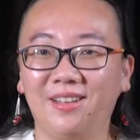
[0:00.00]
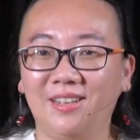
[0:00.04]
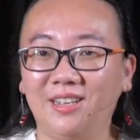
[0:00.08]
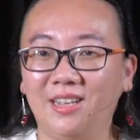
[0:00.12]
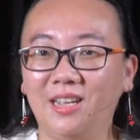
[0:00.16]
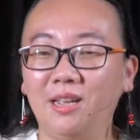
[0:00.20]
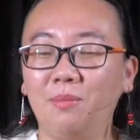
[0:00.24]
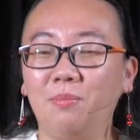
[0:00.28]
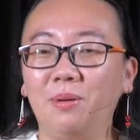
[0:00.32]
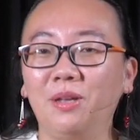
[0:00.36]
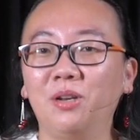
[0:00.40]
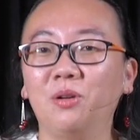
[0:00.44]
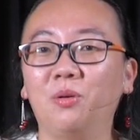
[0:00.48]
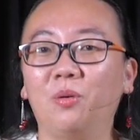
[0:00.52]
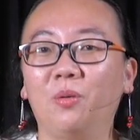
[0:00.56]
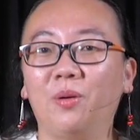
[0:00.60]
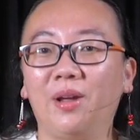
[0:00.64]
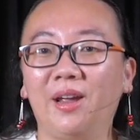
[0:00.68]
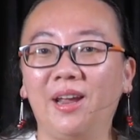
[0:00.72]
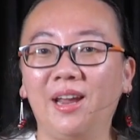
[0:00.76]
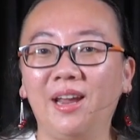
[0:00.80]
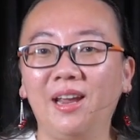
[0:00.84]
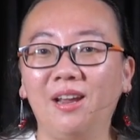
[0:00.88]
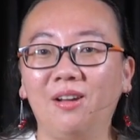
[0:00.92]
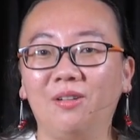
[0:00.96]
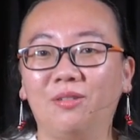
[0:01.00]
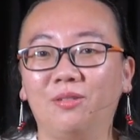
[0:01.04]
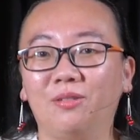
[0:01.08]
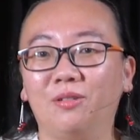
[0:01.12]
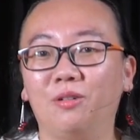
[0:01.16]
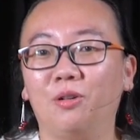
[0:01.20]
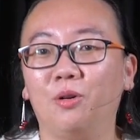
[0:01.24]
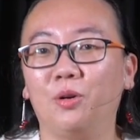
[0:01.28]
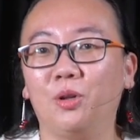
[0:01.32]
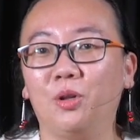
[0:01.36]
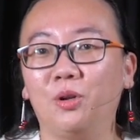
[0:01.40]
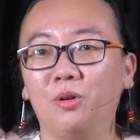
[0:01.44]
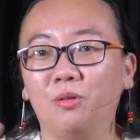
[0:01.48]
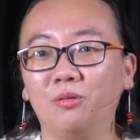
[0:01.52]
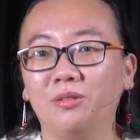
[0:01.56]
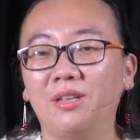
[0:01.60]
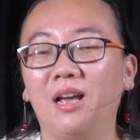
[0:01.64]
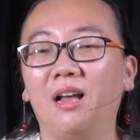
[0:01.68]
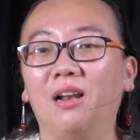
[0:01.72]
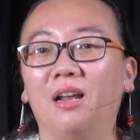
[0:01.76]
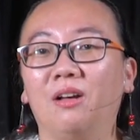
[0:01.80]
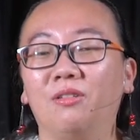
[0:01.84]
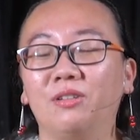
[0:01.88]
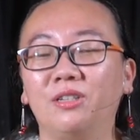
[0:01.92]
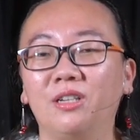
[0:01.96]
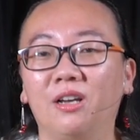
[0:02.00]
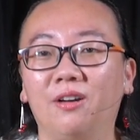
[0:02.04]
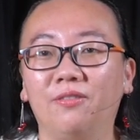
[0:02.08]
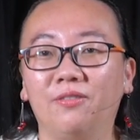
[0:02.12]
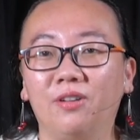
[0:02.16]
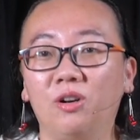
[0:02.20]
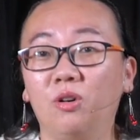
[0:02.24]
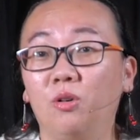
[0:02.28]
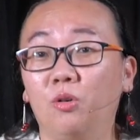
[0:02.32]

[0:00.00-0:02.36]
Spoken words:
keep it away, or you know, tell ourselves,